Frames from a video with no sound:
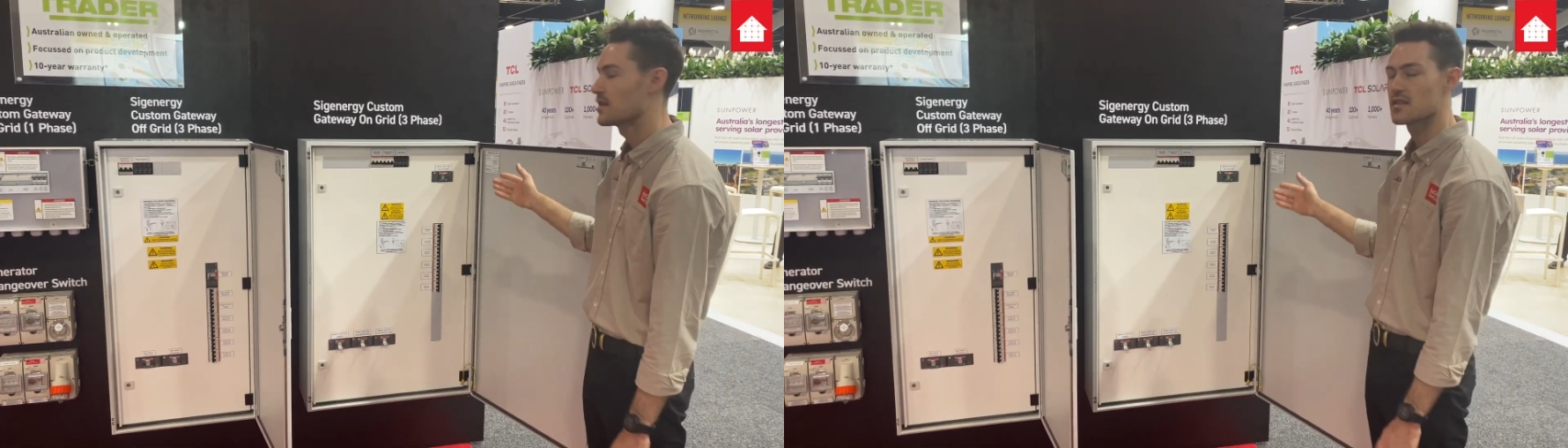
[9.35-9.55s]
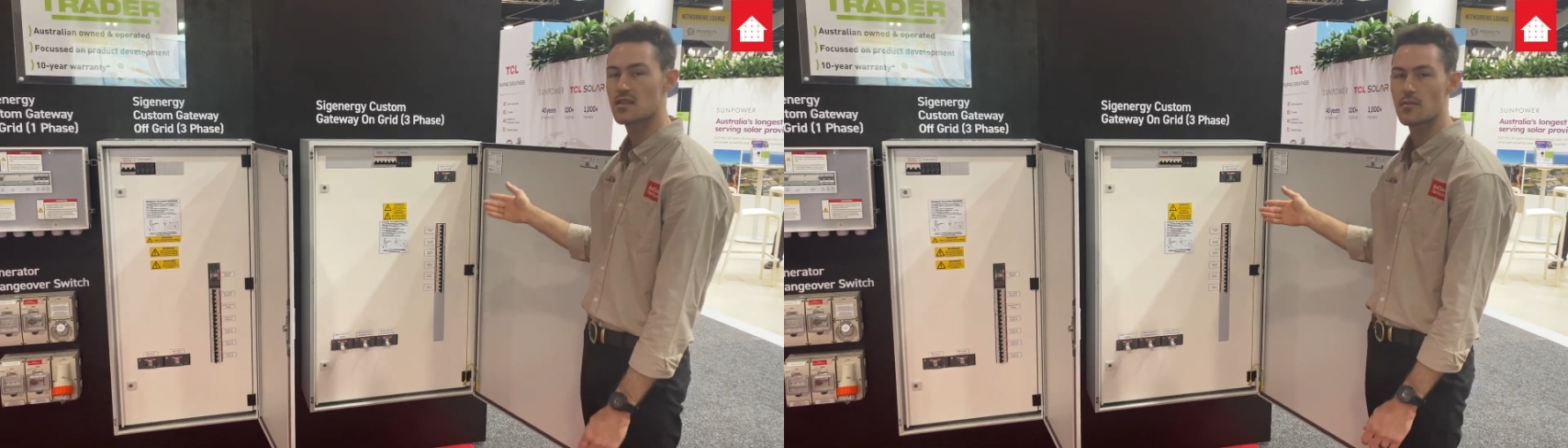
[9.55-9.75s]

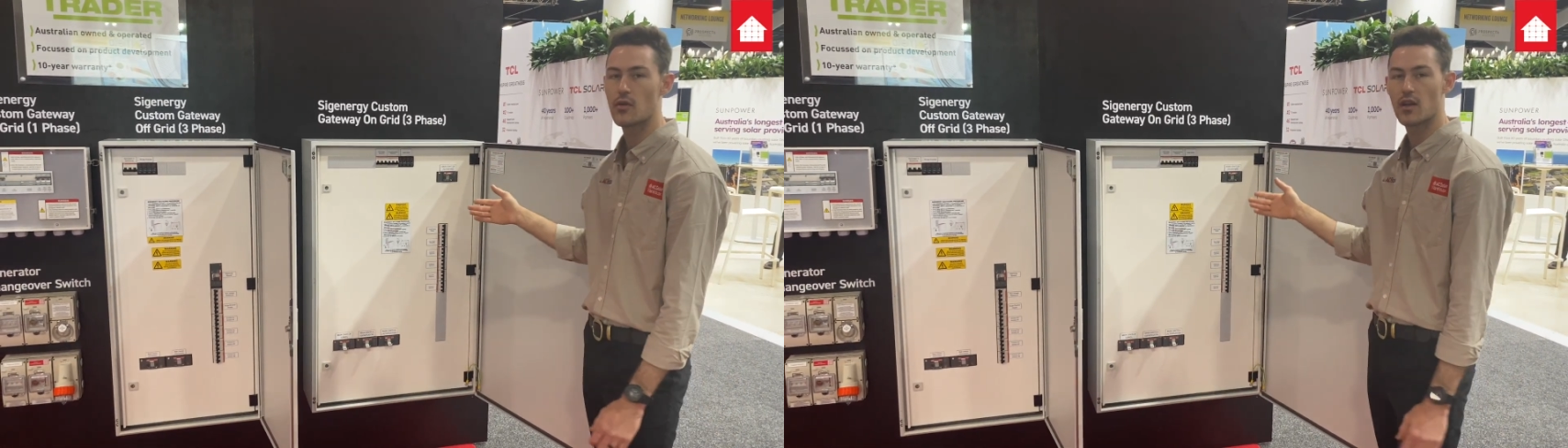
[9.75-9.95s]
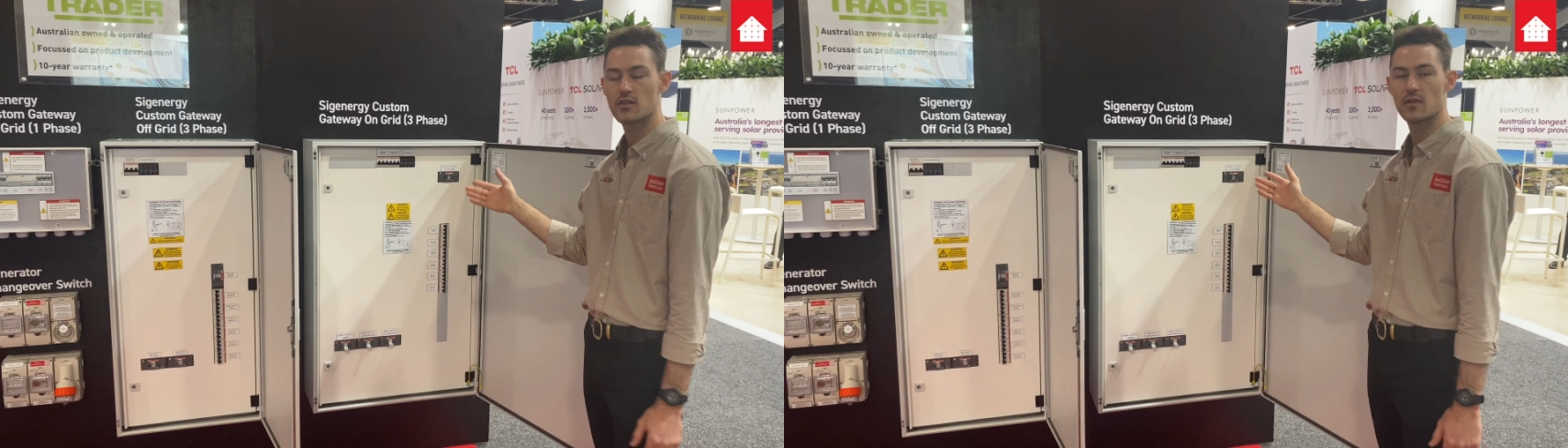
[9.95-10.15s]
This is a
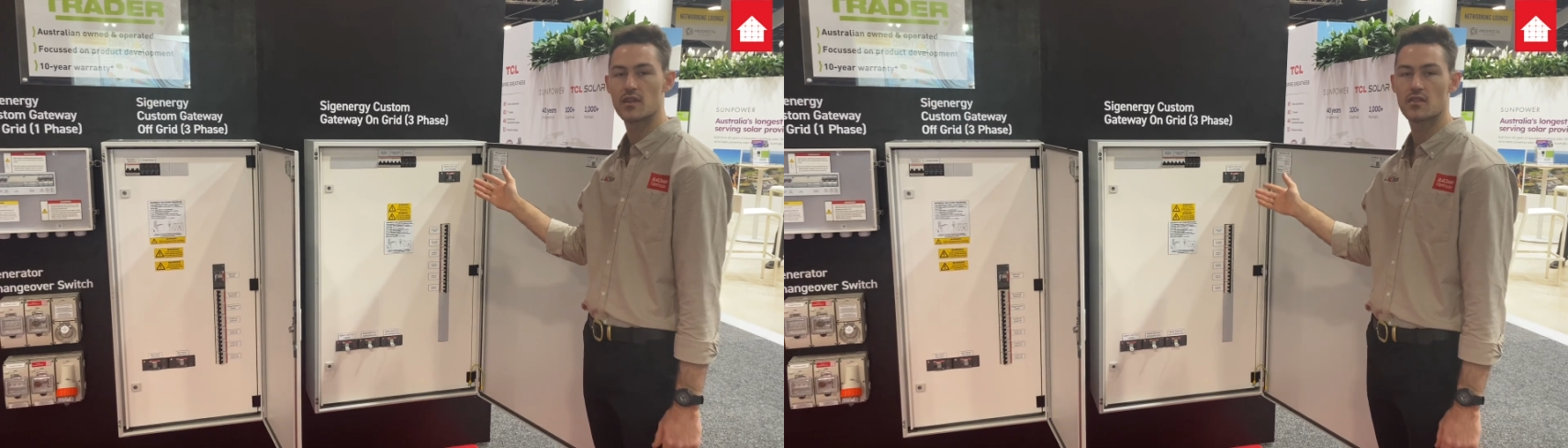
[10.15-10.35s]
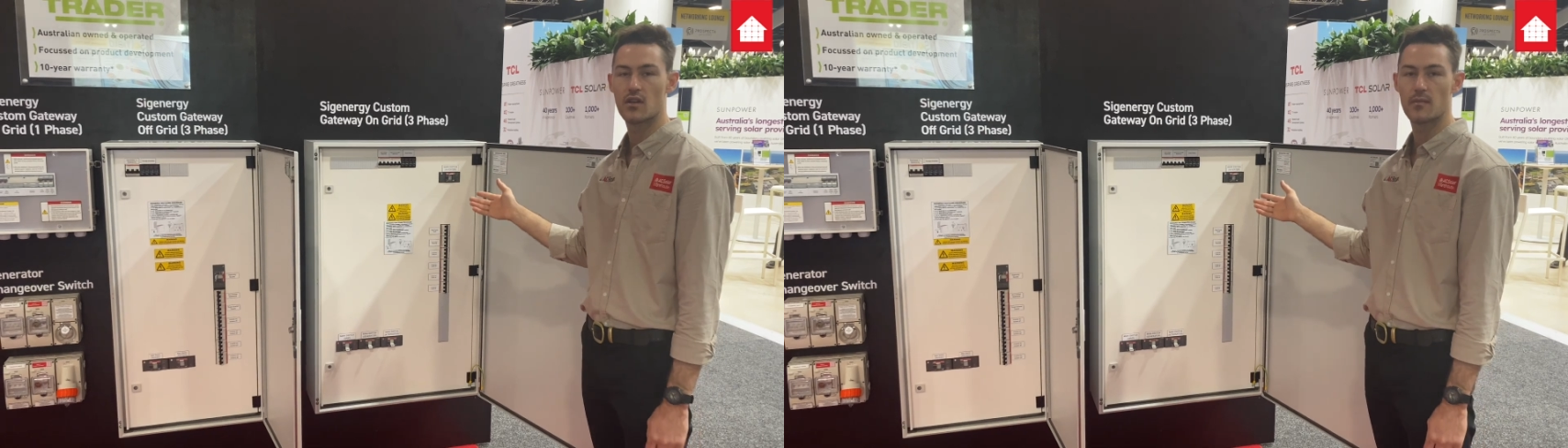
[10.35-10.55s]
product we
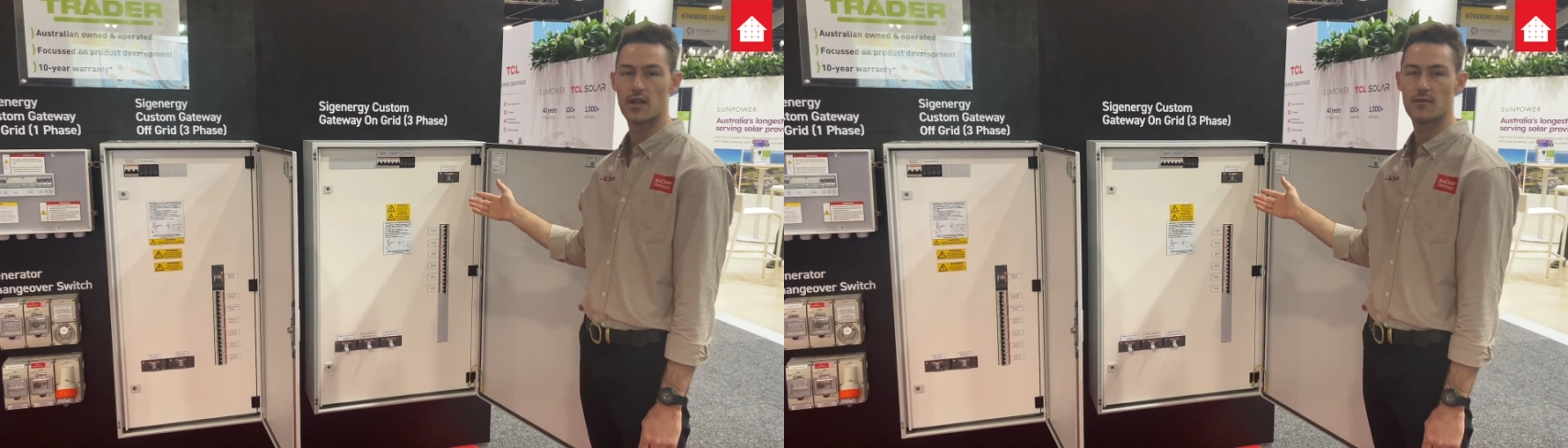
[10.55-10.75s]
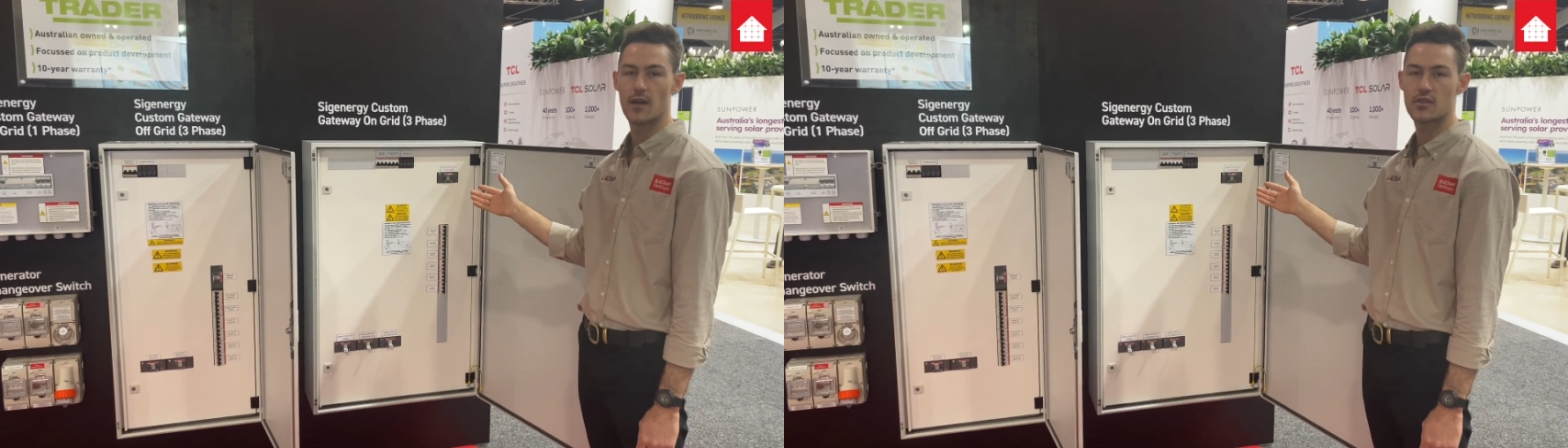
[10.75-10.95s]
design and
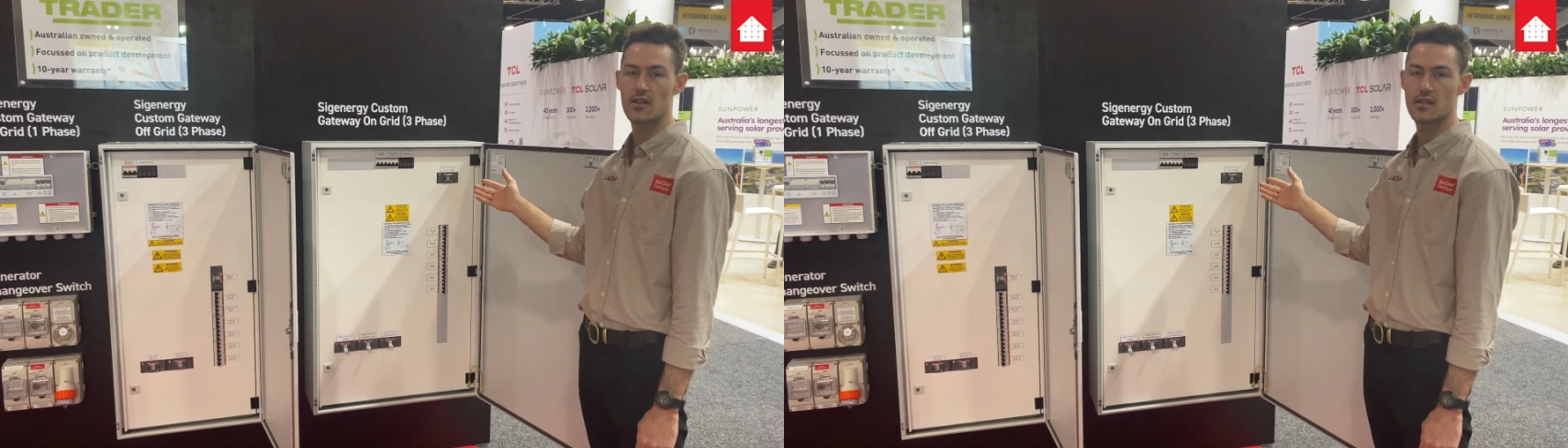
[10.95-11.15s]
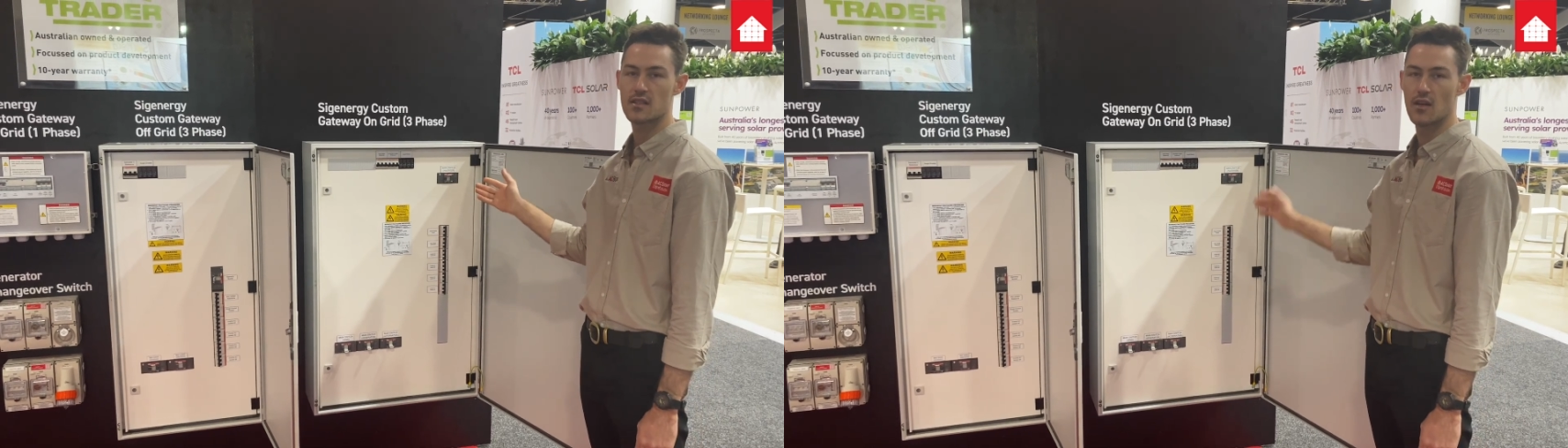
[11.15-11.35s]

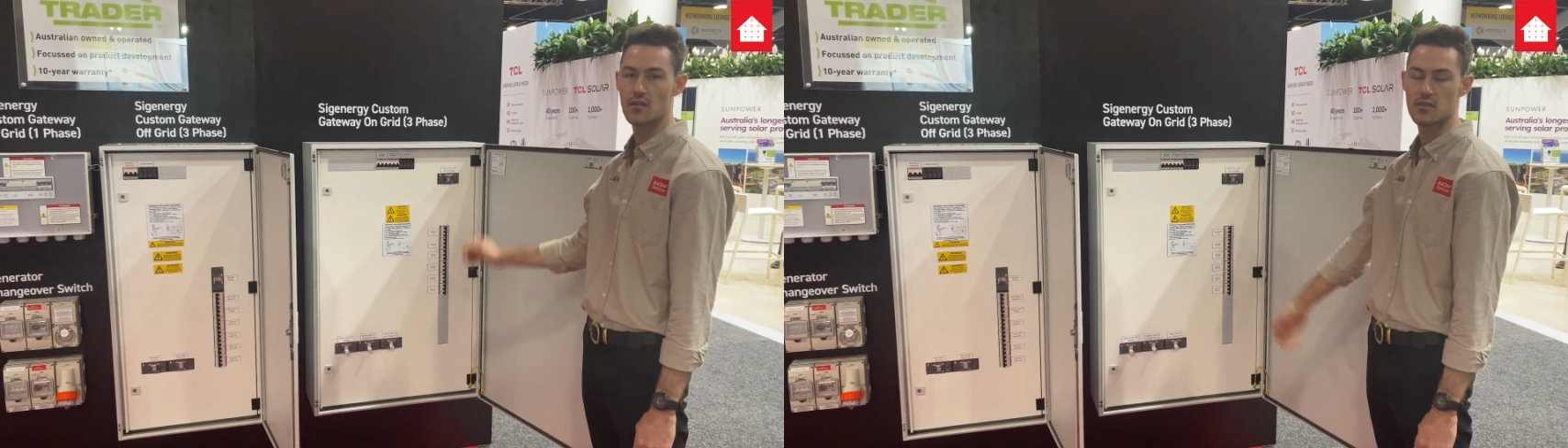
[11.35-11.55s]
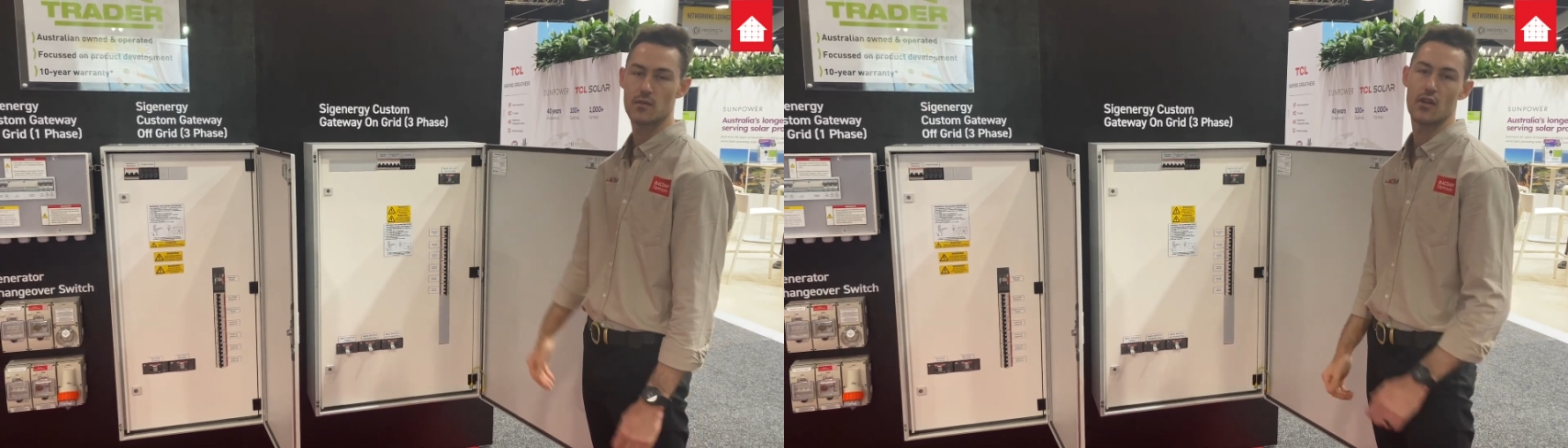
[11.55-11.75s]
manufacture ourselves.